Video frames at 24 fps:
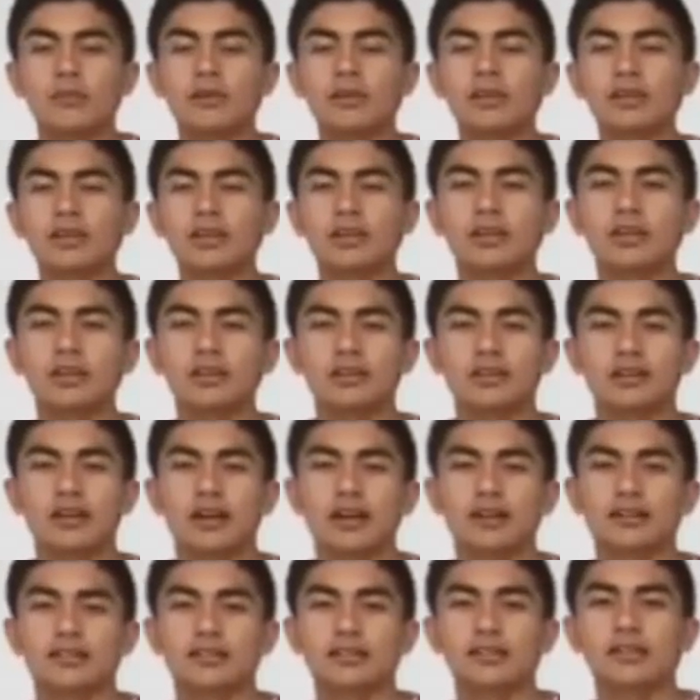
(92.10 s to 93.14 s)
making it
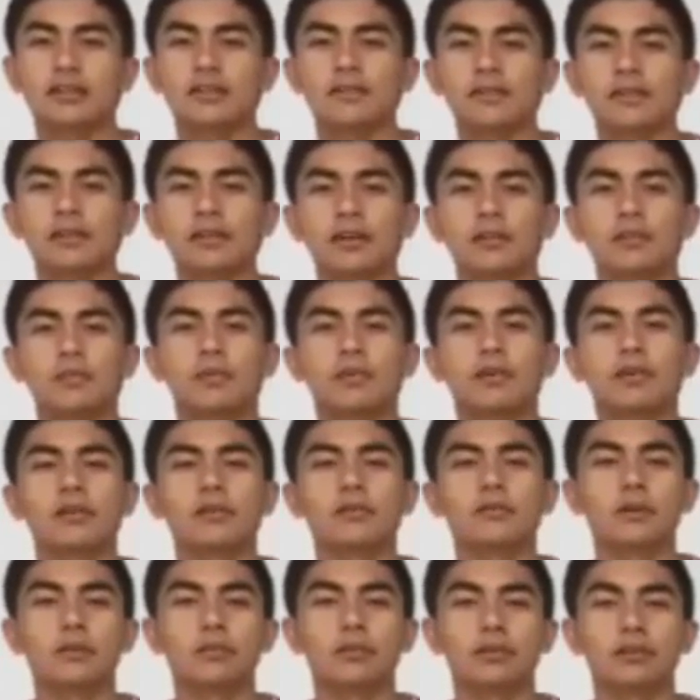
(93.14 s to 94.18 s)
a significant part of the